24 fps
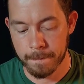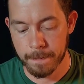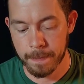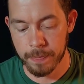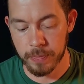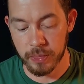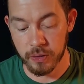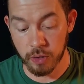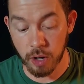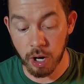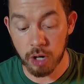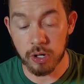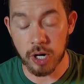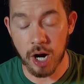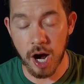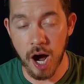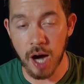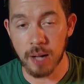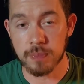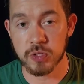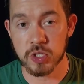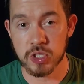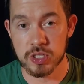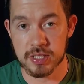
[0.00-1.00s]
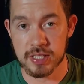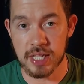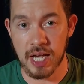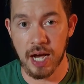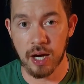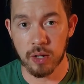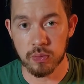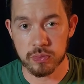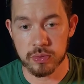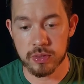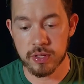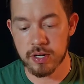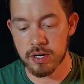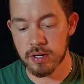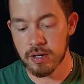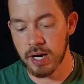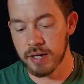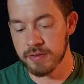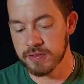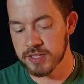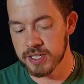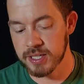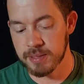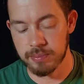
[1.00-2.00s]
There are options out there.
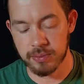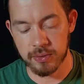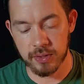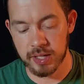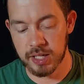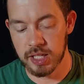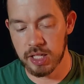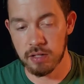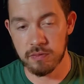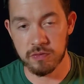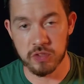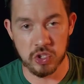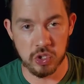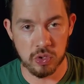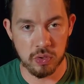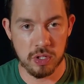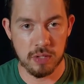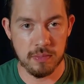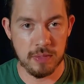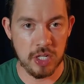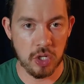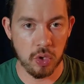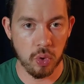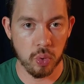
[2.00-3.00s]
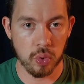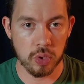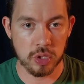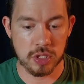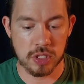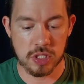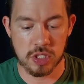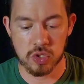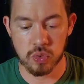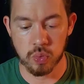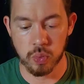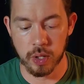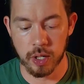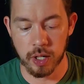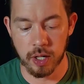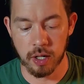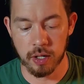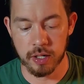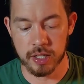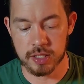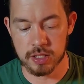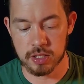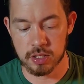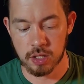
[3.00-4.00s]
I've seen plenty of Udemy courses where
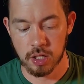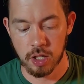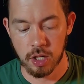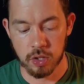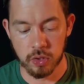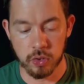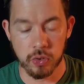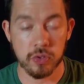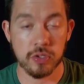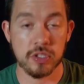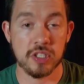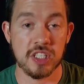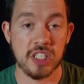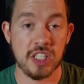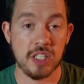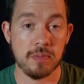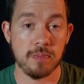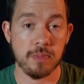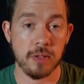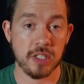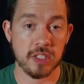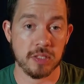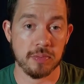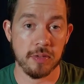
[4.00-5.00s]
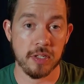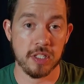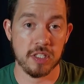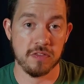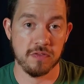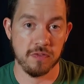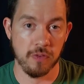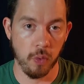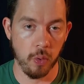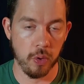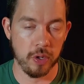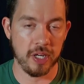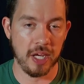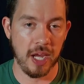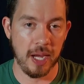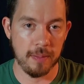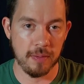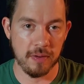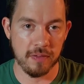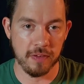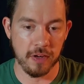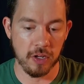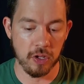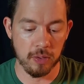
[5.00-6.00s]
it's learn C++ for game
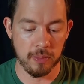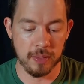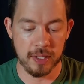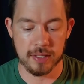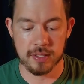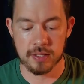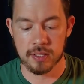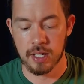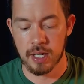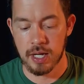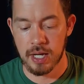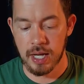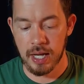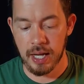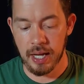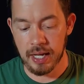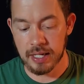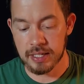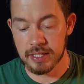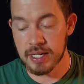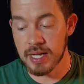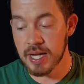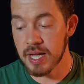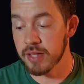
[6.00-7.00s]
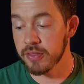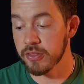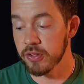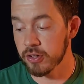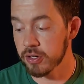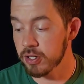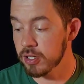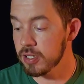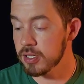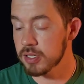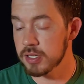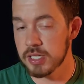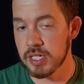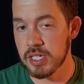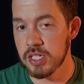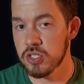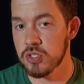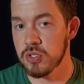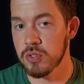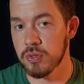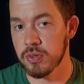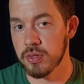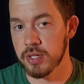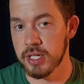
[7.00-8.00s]
development. And yeah, they're going to teach
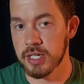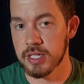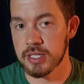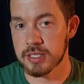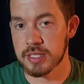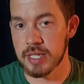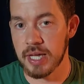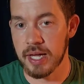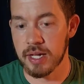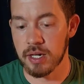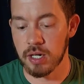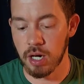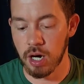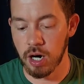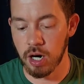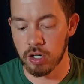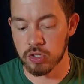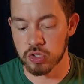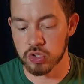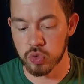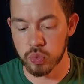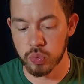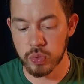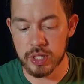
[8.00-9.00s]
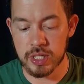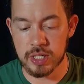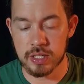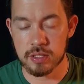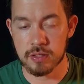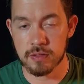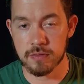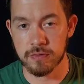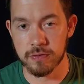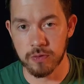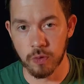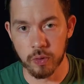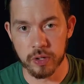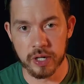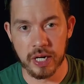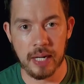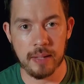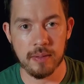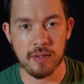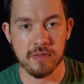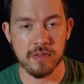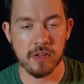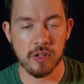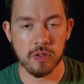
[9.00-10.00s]
you things that are tweaked for game
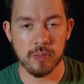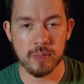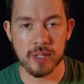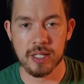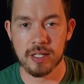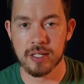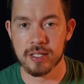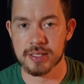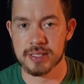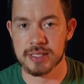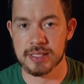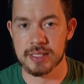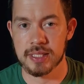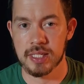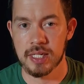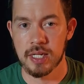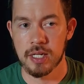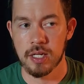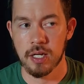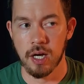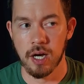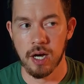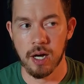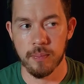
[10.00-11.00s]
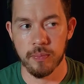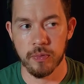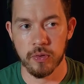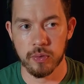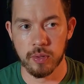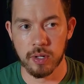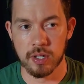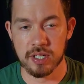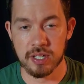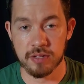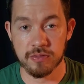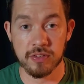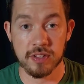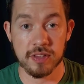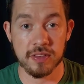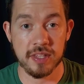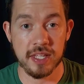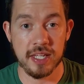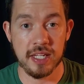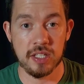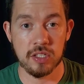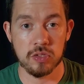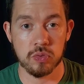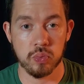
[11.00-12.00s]
development, because there are different
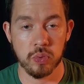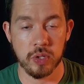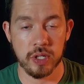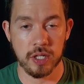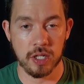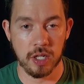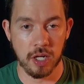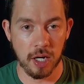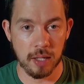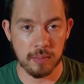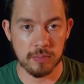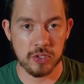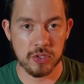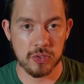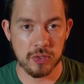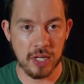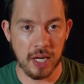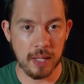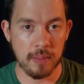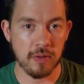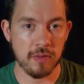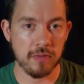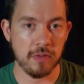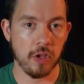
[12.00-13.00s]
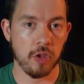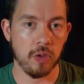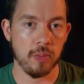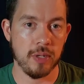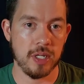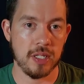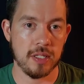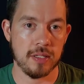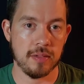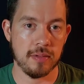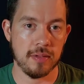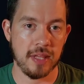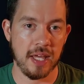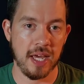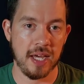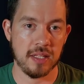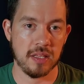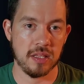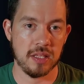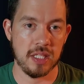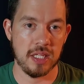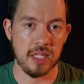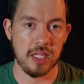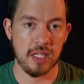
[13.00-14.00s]
things when it comes to game development
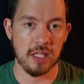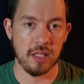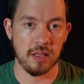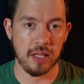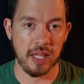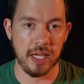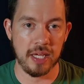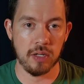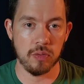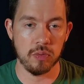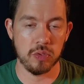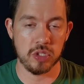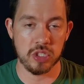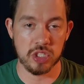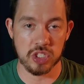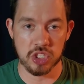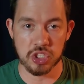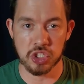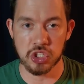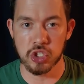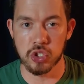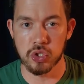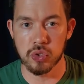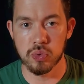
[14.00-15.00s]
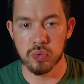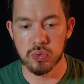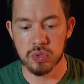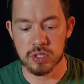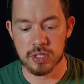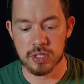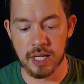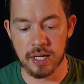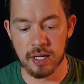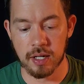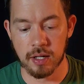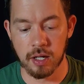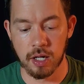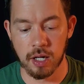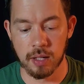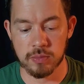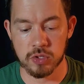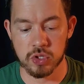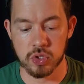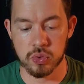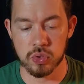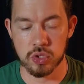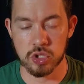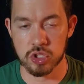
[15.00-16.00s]
that the languages use it comes
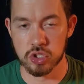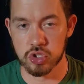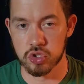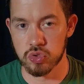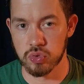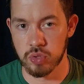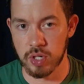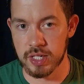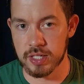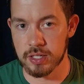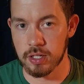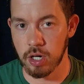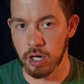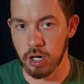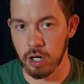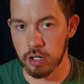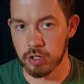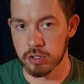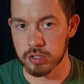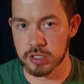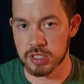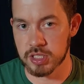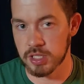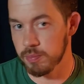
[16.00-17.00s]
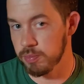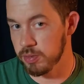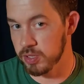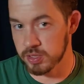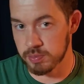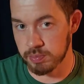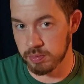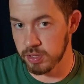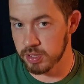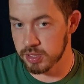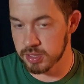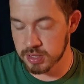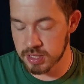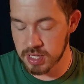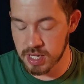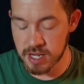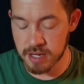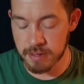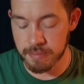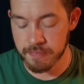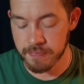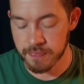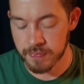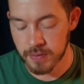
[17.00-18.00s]
to just straight hard C++, say.
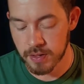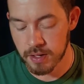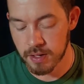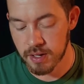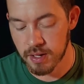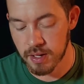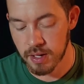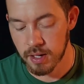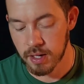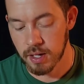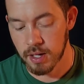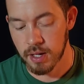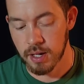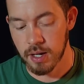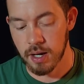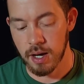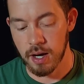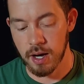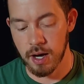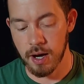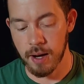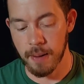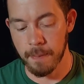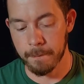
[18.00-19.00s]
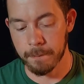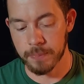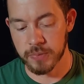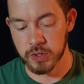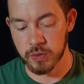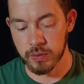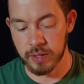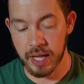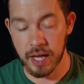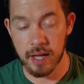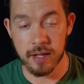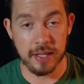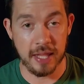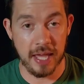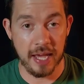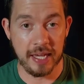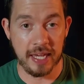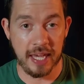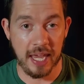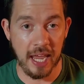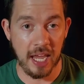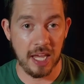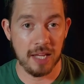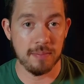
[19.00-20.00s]
So that
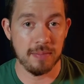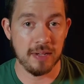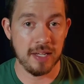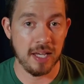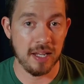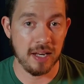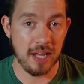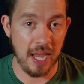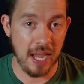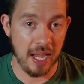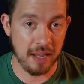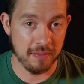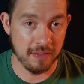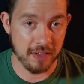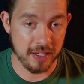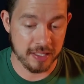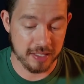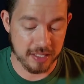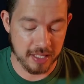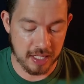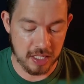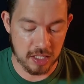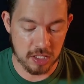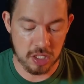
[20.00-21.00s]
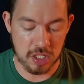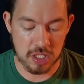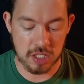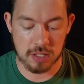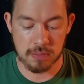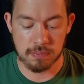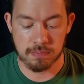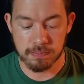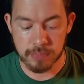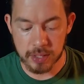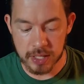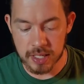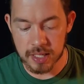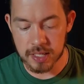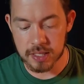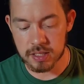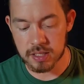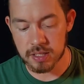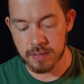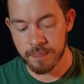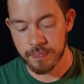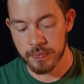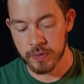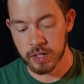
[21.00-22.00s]
can be advantageous,
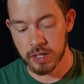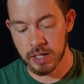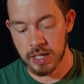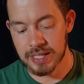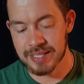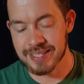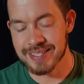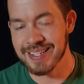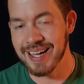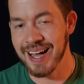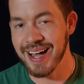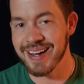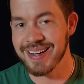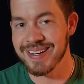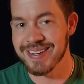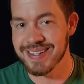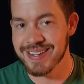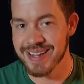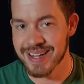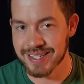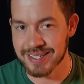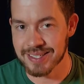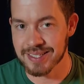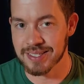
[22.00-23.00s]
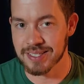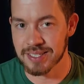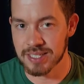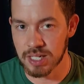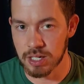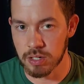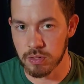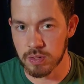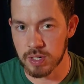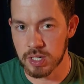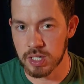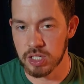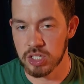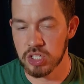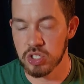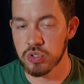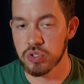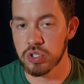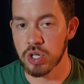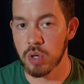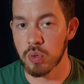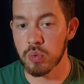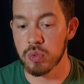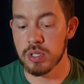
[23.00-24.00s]
but it's not necessary. You
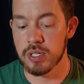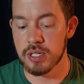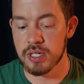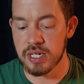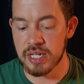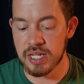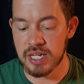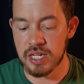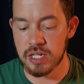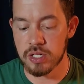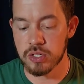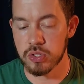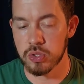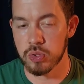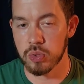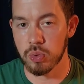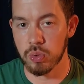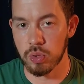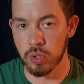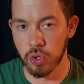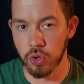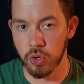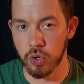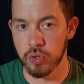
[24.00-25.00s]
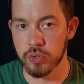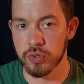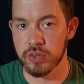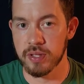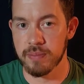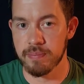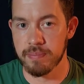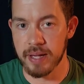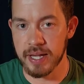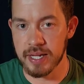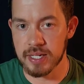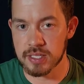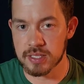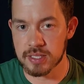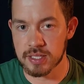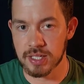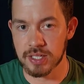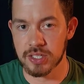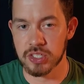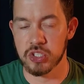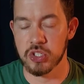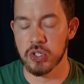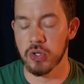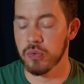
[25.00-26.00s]
don't need to learn the
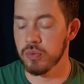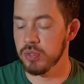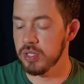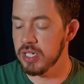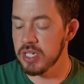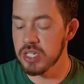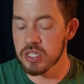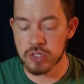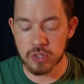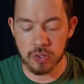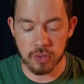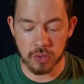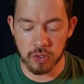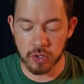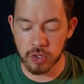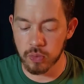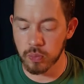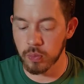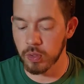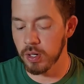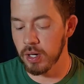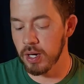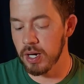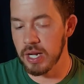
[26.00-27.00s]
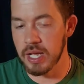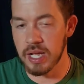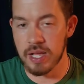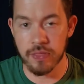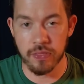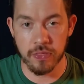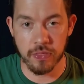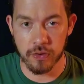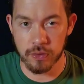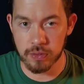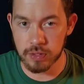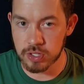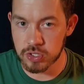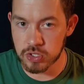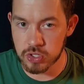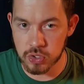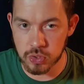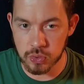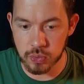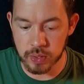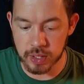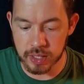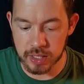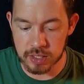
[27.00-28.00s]
basics. You don't need to learn what an
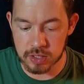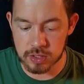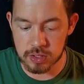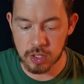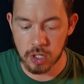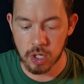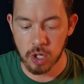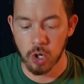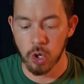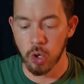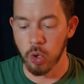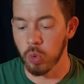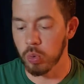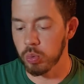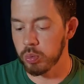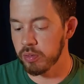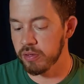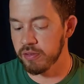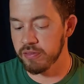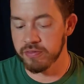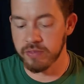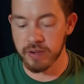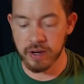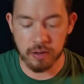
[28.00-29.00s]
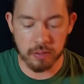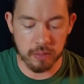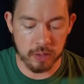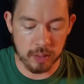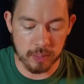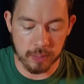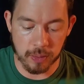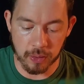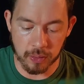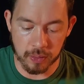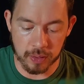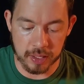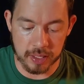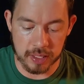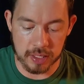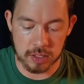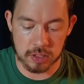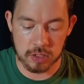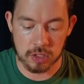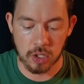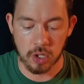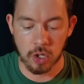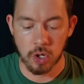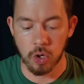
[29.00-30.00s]
int32 is, or what a variable
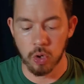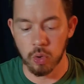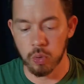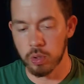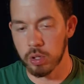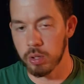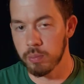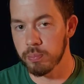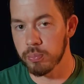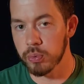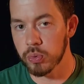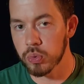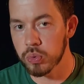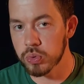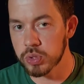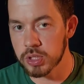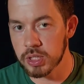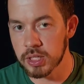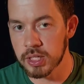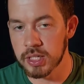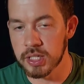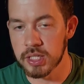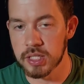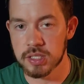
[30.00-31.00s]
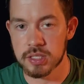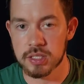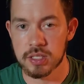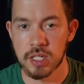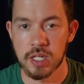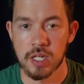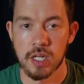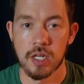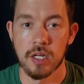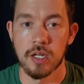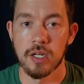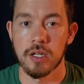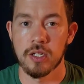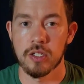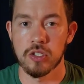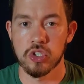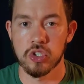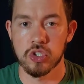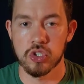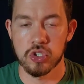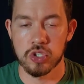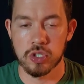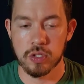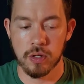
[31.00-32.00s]
is, or what a boolean is.
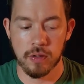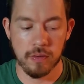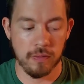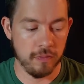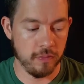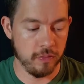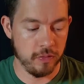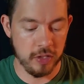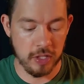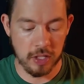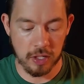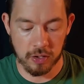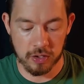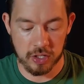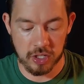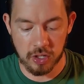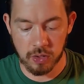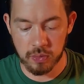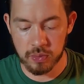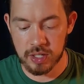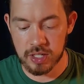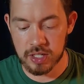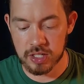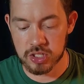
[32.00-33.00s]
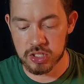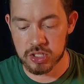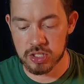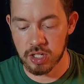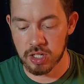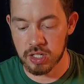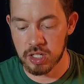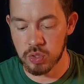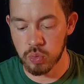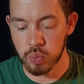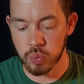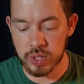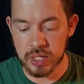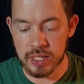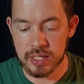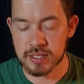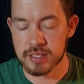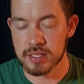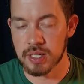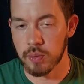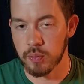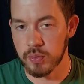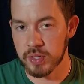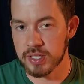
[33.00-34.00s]
You don't need to study
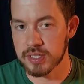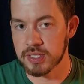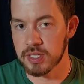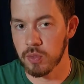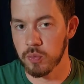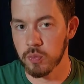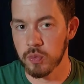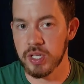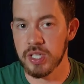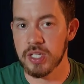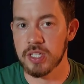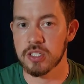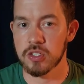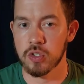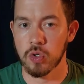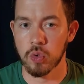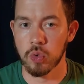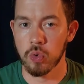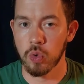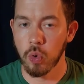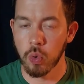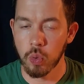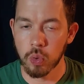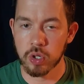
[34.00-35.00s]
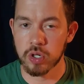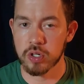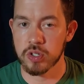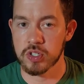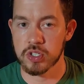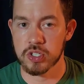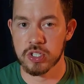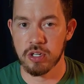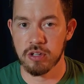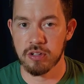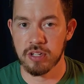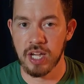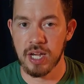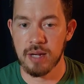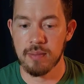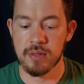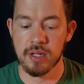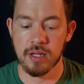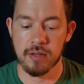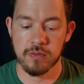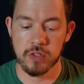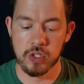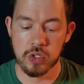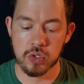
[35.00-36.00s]
weeks on weeks on weeks in order to start game
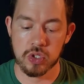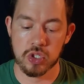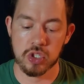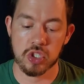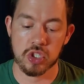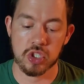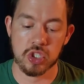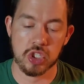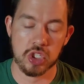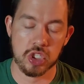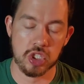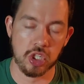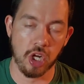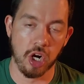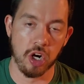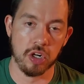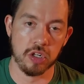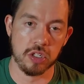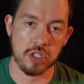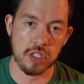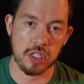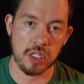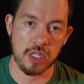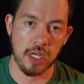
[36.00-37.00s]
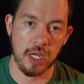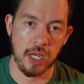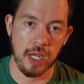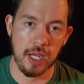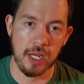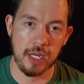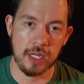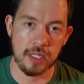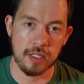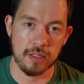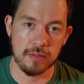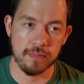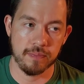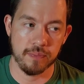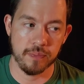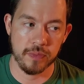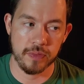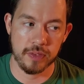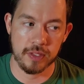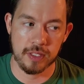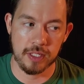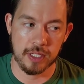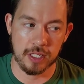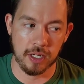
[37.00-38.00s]
dev. You should just start and,
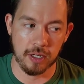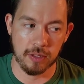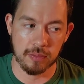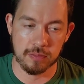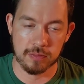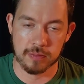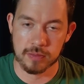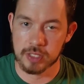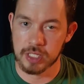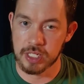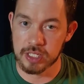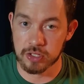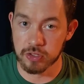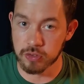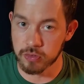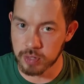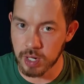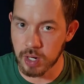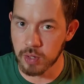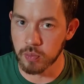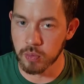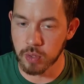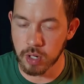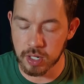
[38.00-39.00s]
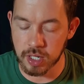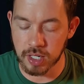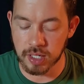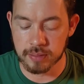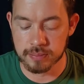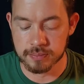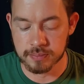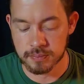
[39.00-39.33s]
hit the ground running.